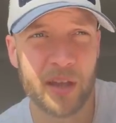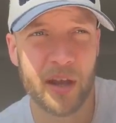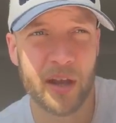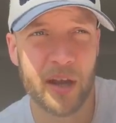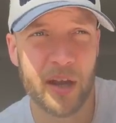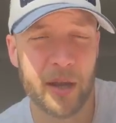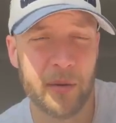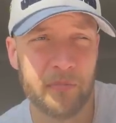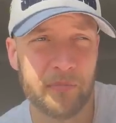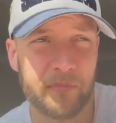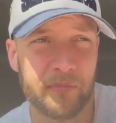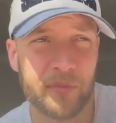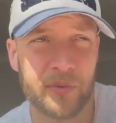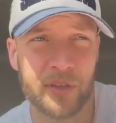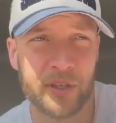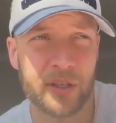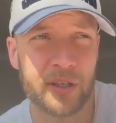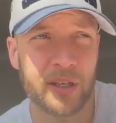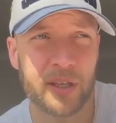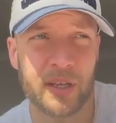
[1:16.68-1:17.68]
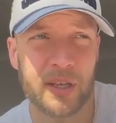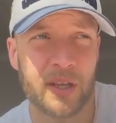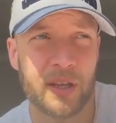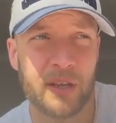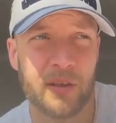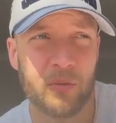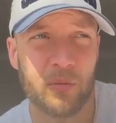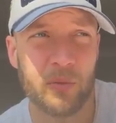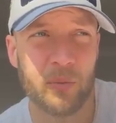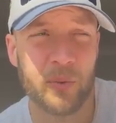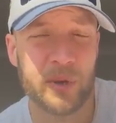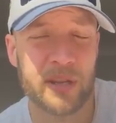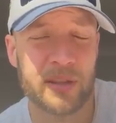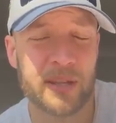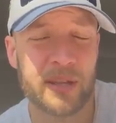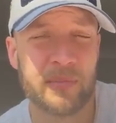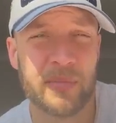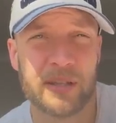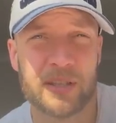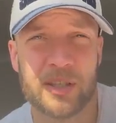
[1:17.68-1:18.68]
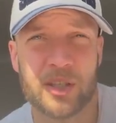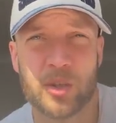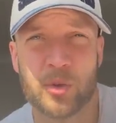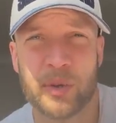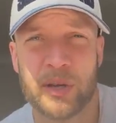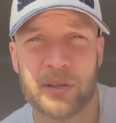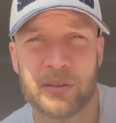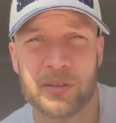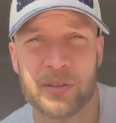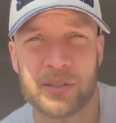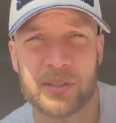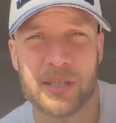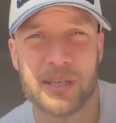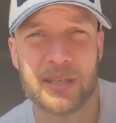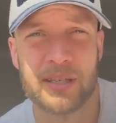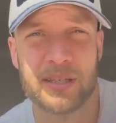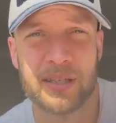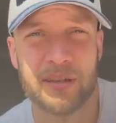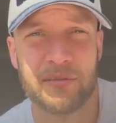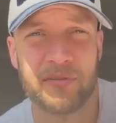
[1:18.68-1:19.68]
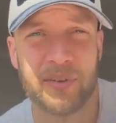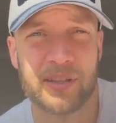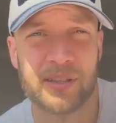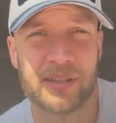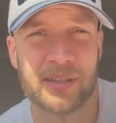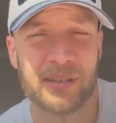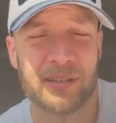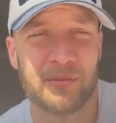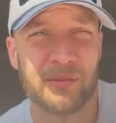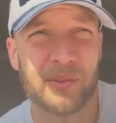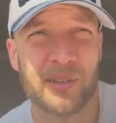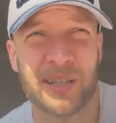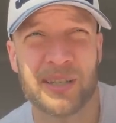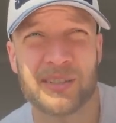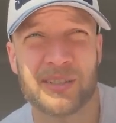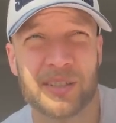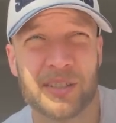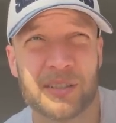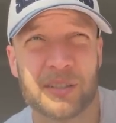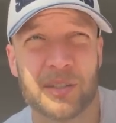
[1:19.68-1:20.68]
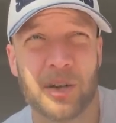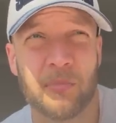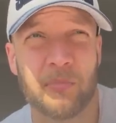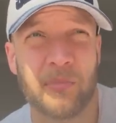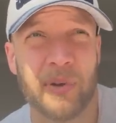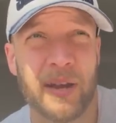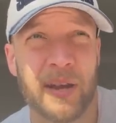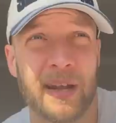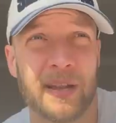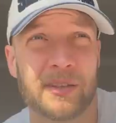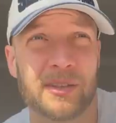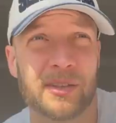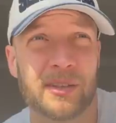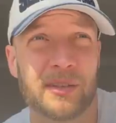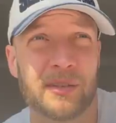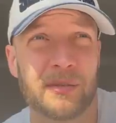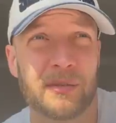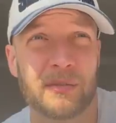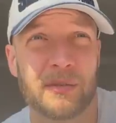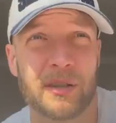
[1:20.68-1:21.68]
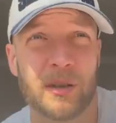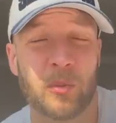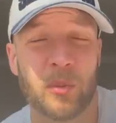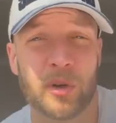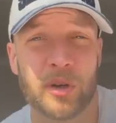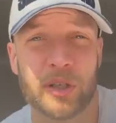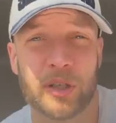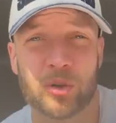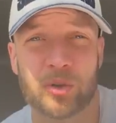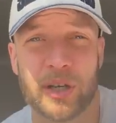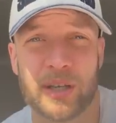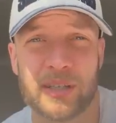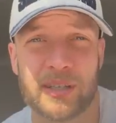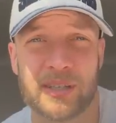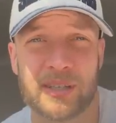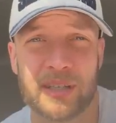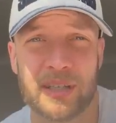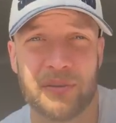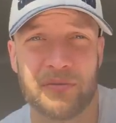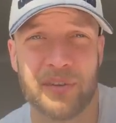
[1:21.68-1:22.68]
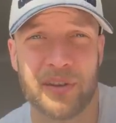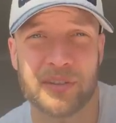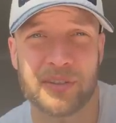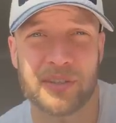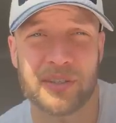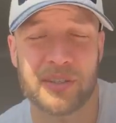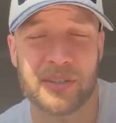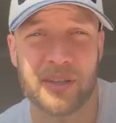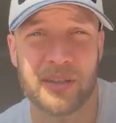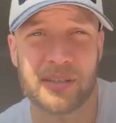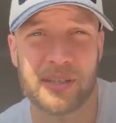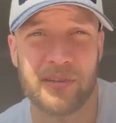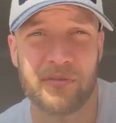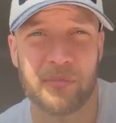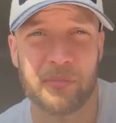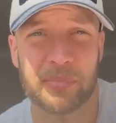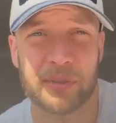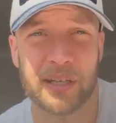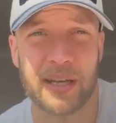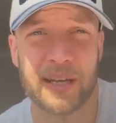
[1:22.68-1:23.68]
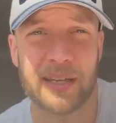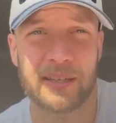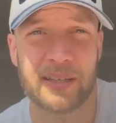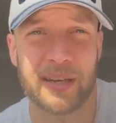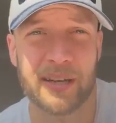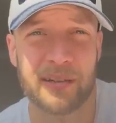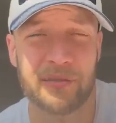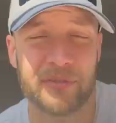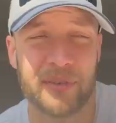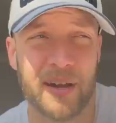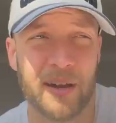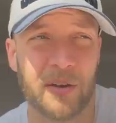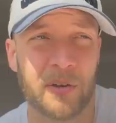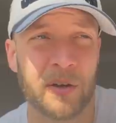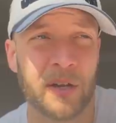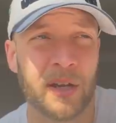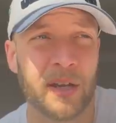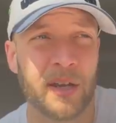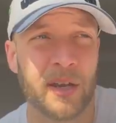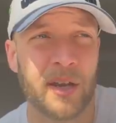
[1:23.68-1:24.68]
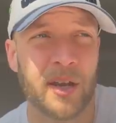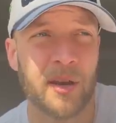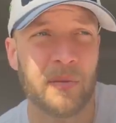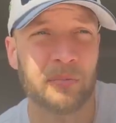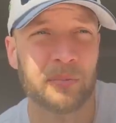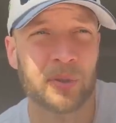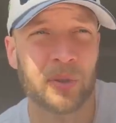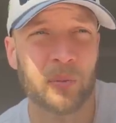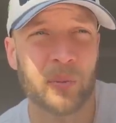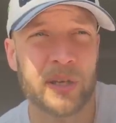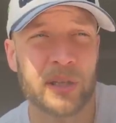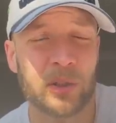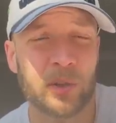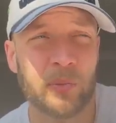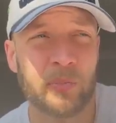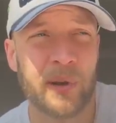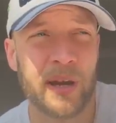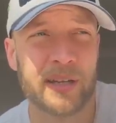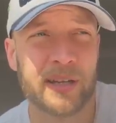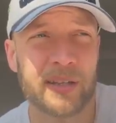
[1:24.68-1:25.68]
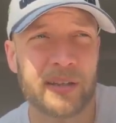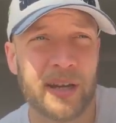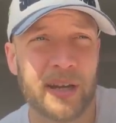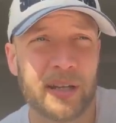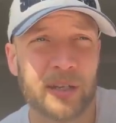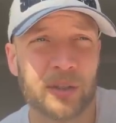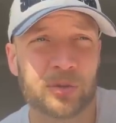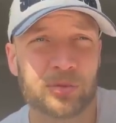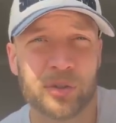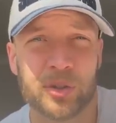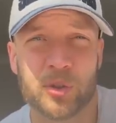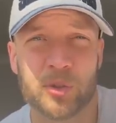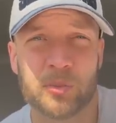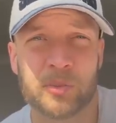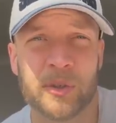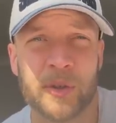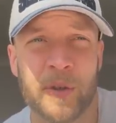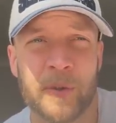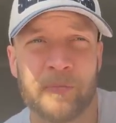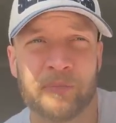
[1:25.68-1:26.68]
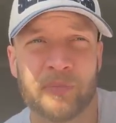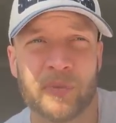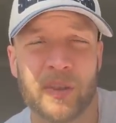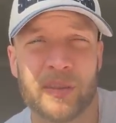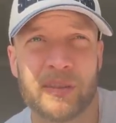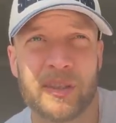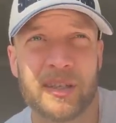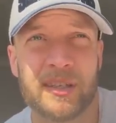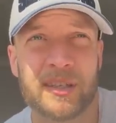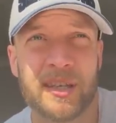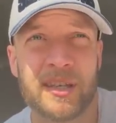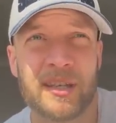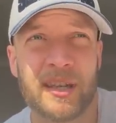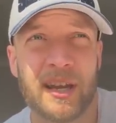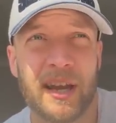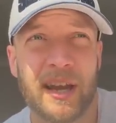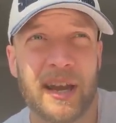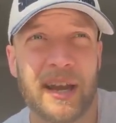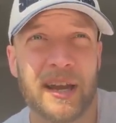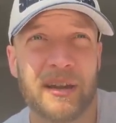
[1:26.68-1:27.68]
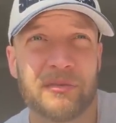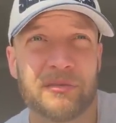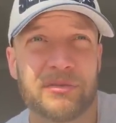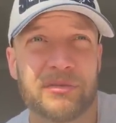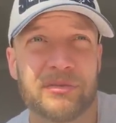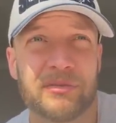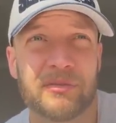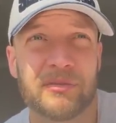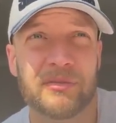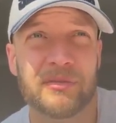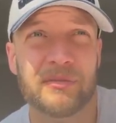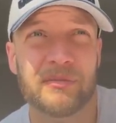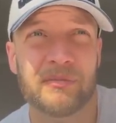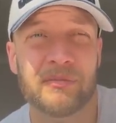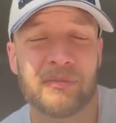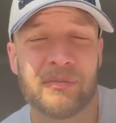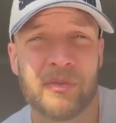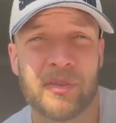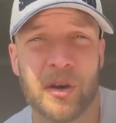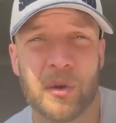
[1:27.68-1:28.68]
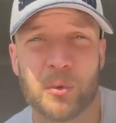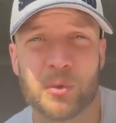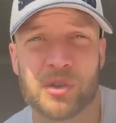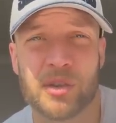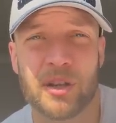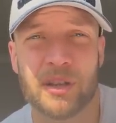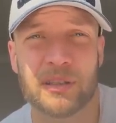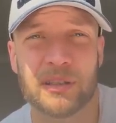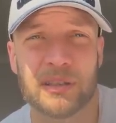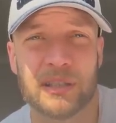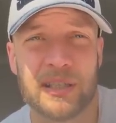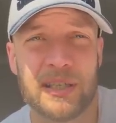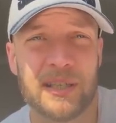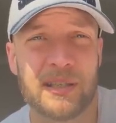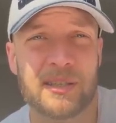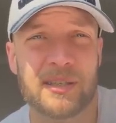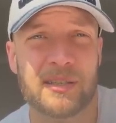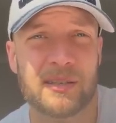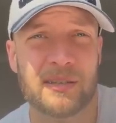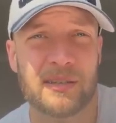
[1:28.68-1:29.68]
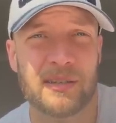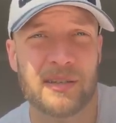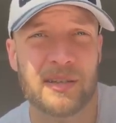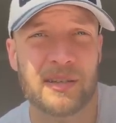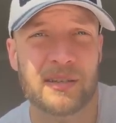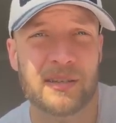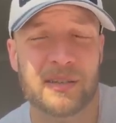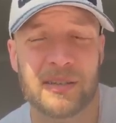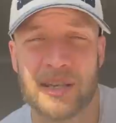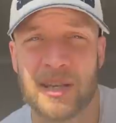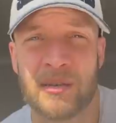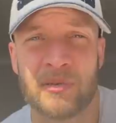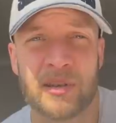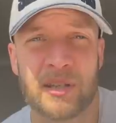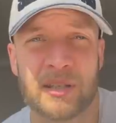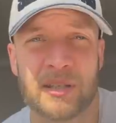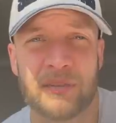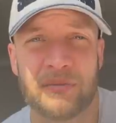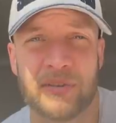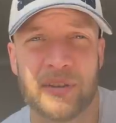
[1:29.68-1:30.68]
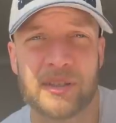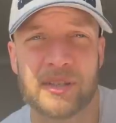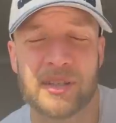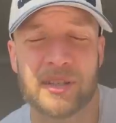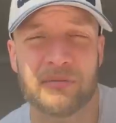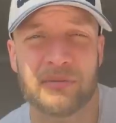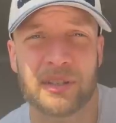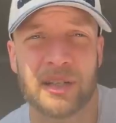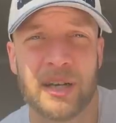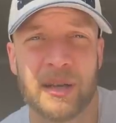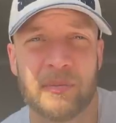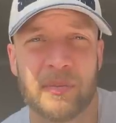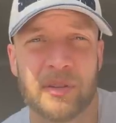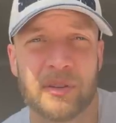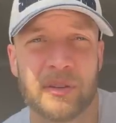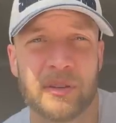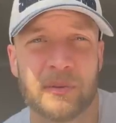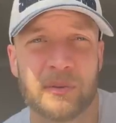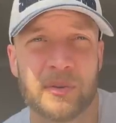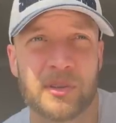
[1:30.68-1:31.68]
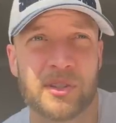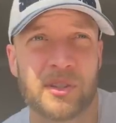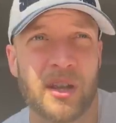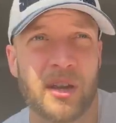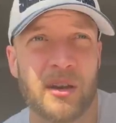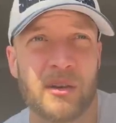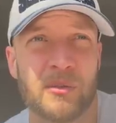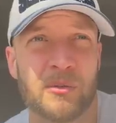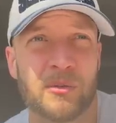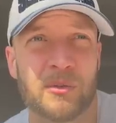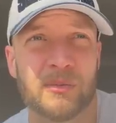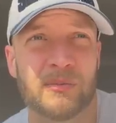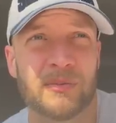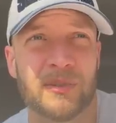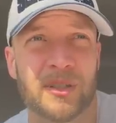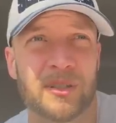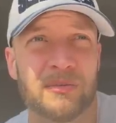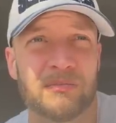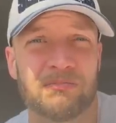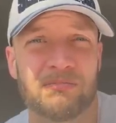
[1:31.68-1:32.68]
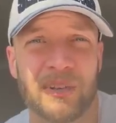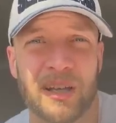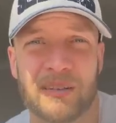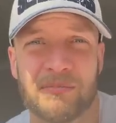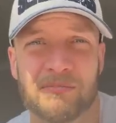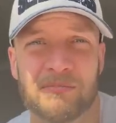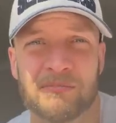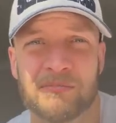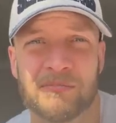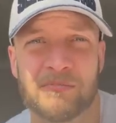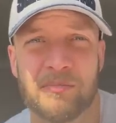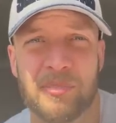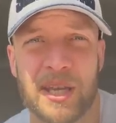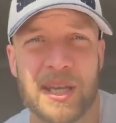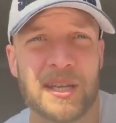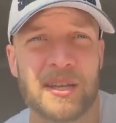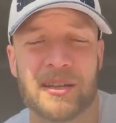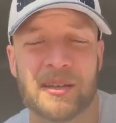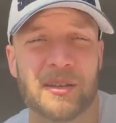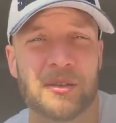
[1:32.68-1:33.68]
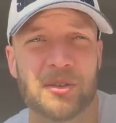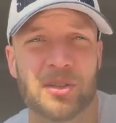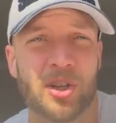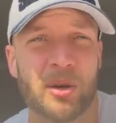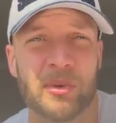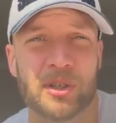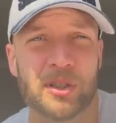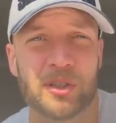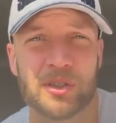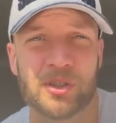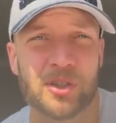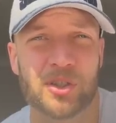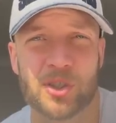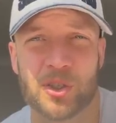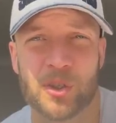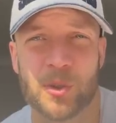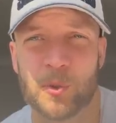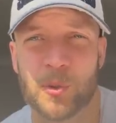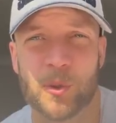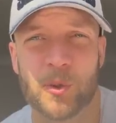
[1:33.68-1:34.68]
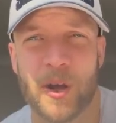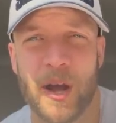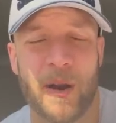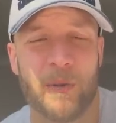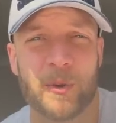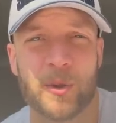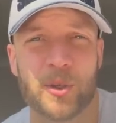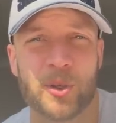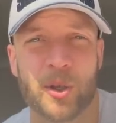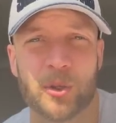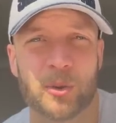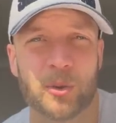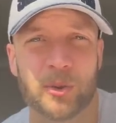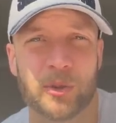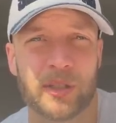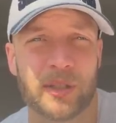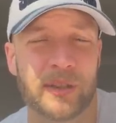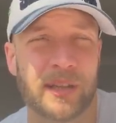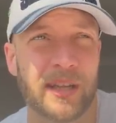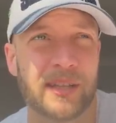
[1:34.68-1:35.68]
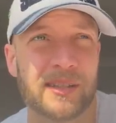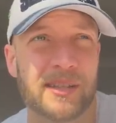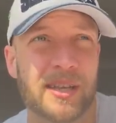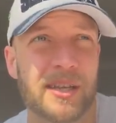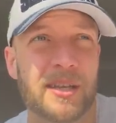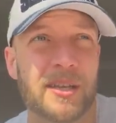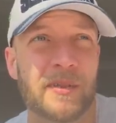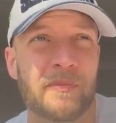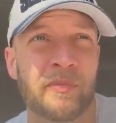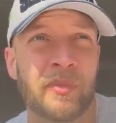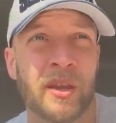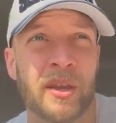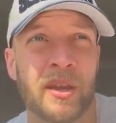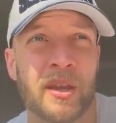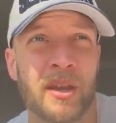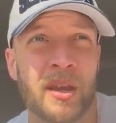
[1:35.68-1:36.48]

That when you think back to the 2013 defense, and I always like to compare to, you know, one of the greatest defenses that has ever played the NFL. But when you look back at that group, they didn't have those elite interior defensive linemen. There was no like peak and Ndamukong Suh or Aaron Donald in that team.